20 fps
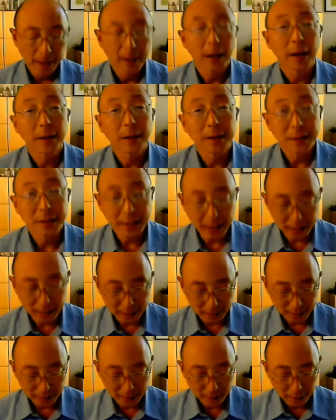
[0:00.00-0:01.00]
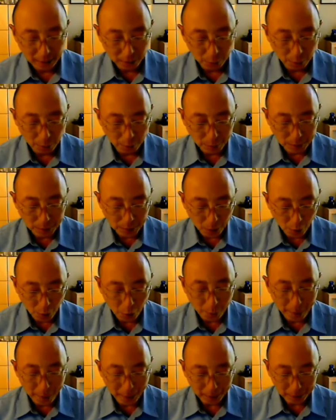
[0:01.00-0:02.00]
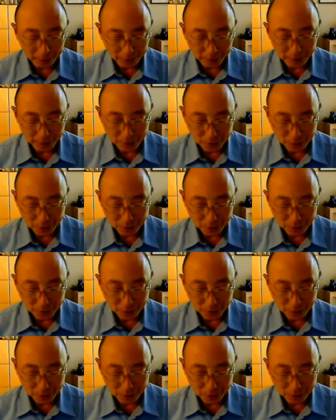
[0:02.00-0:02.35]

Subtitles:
The second, what we know about good